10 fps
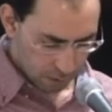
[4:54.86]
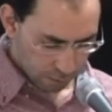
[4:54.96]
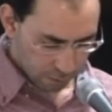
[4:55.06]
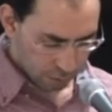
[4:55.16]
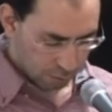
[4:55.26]

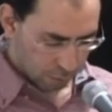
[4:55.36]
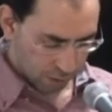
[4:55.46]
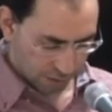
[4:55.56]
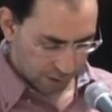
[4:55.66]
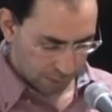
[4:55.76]
Furthermore,
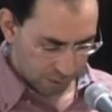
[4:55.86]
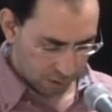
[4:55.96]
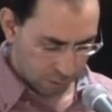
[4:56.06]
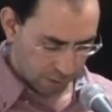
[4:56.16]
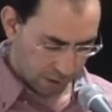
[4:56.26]
to separate
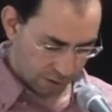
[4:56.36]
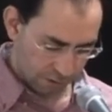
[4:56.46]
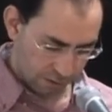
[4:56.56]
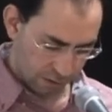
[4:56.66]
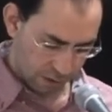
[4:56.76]
human nature
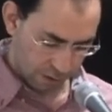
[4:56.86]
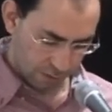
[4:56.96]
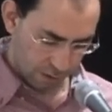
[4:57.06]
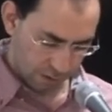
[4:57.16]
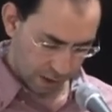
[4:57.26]
from the nature of
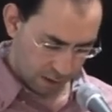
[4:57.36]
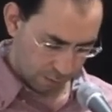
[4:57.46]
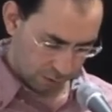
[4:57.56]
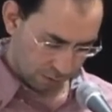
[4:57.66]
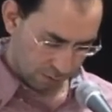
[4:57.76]
other
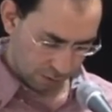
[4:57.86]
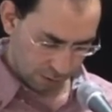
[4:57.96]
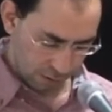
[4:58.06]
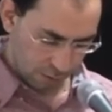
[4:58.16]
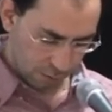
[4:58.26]
animals, there is
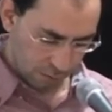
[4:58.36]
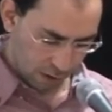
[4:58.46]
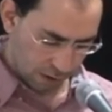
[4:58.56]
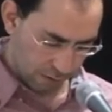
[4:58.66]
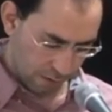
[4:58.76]
a growing
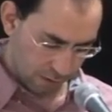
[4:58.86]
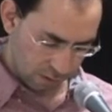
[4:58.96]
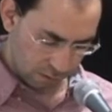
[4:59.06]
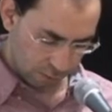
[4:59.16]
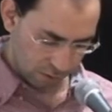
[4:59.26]
body of
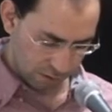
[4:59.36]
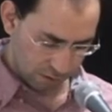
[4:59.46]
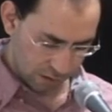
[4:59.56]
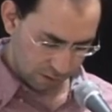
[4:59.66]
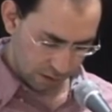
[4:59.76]
evidence which
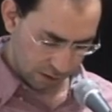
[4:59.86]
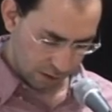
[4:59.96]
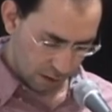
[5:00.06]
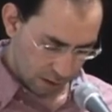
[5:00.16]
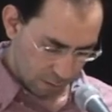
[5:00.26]
suggests that
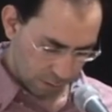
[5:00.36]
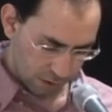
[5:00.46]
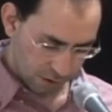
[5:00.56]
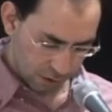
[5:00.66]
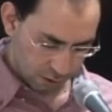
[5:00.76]

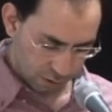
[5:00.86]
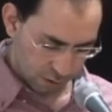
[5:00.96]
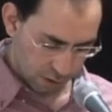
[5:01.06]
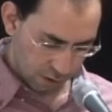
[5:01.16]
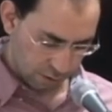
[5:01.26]
particular
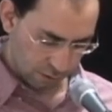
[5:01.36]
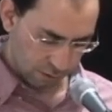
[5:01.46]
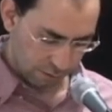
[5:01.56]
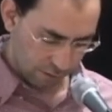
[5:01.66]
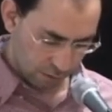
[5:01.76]
structures in
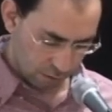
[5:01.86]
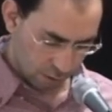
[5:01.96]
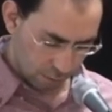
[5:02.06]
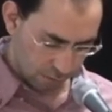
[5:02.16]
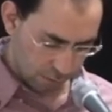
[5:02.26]
the frontal
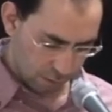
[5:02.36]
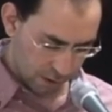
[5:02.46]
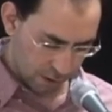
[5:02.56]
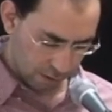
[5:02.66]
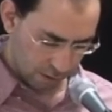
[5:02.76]
lobe of the
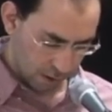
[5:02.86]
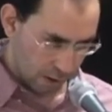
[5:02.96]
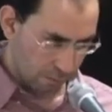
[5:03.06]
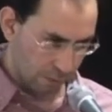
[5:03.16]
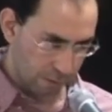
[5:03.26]
brain
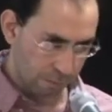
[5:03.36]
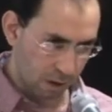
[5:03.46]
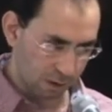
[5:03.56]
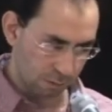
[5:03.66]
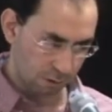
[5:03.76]
make
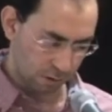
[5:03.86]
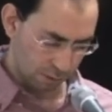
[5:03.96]
possible our